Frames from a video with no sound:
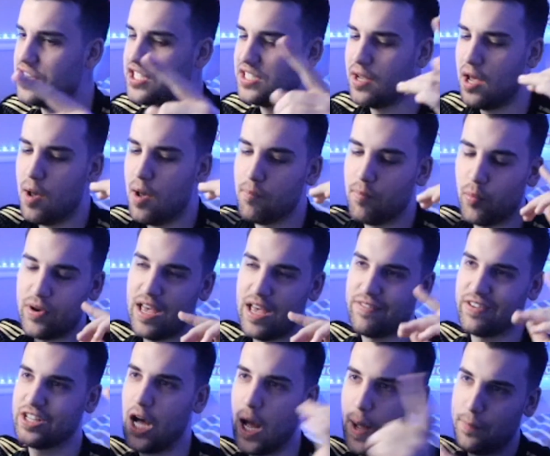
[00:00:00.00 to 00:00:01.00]
But we have a
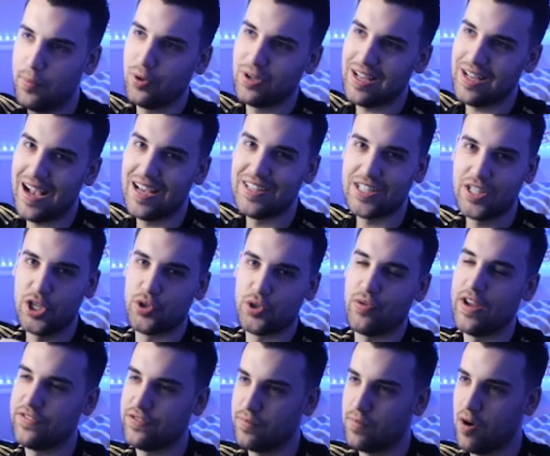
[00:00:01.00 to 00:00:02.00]
couple guys on the transfer
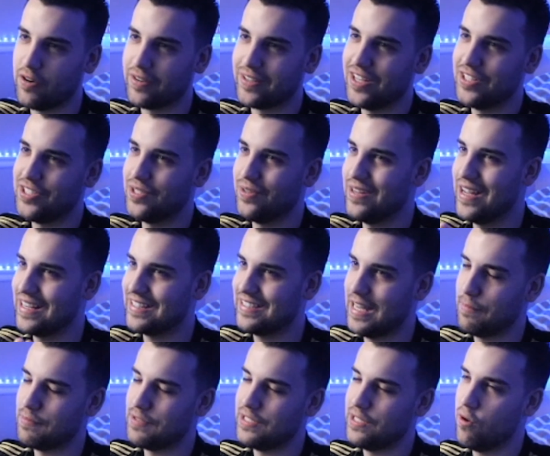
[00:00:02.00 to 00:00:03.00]
market. So next
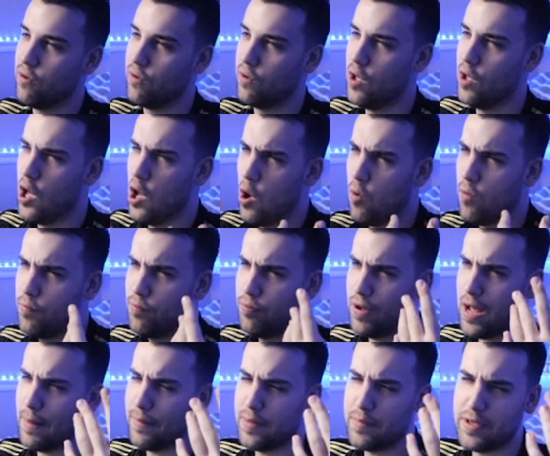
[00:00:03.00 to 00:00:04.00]
episode, we'll probably
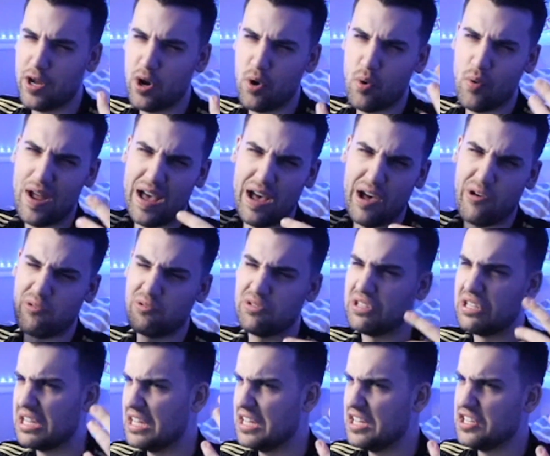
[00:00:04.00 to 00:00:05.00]
be around
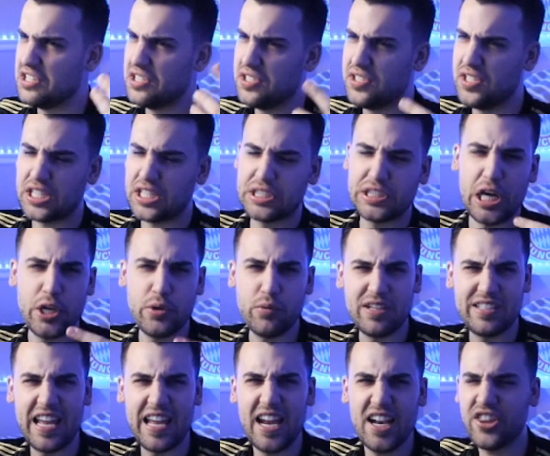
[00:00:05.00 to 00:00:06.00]

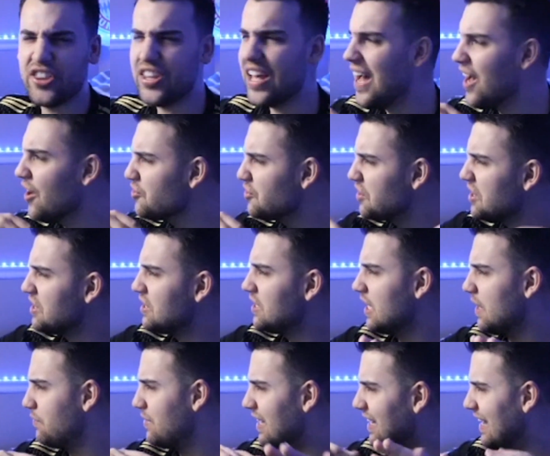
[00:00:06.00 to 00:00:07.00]
610,000, something
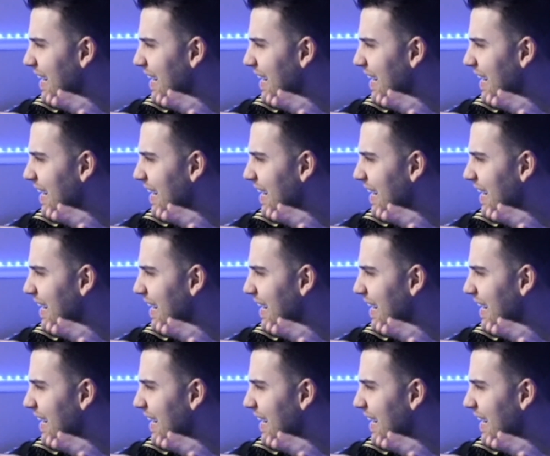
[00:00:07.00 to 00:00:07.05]
like